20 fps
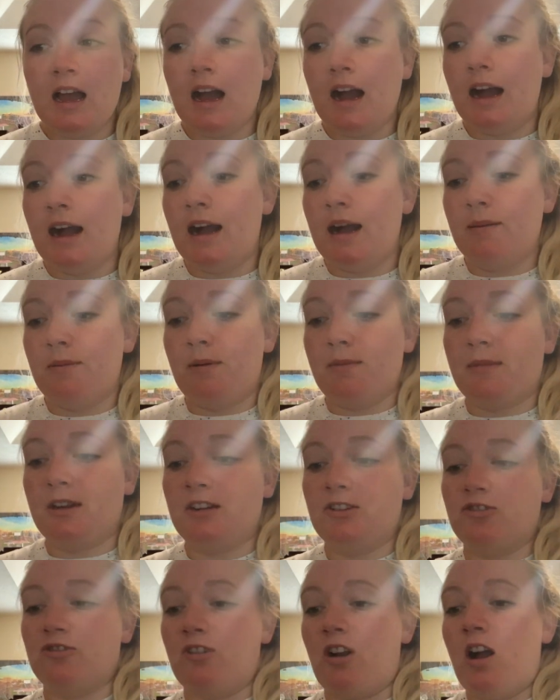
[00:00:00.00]
I'm going
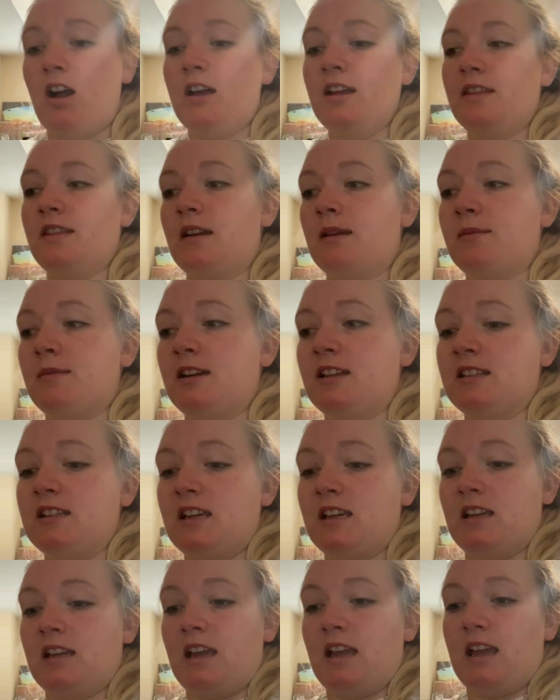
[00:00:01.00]
to draw it, and then I'm going to
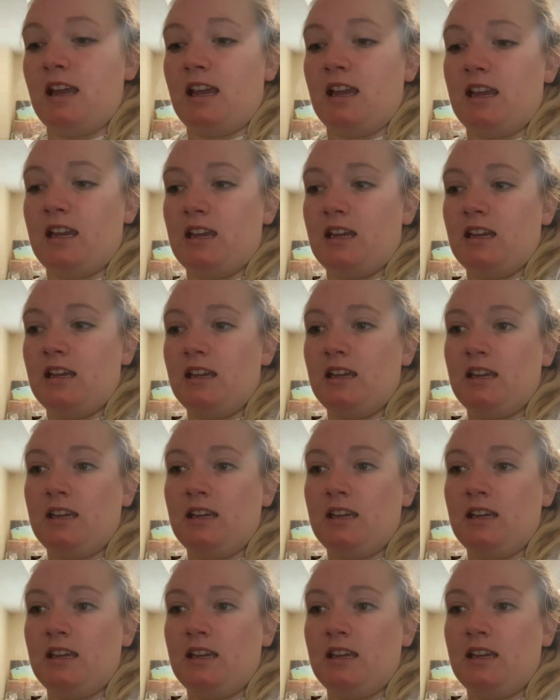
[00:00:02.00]
take a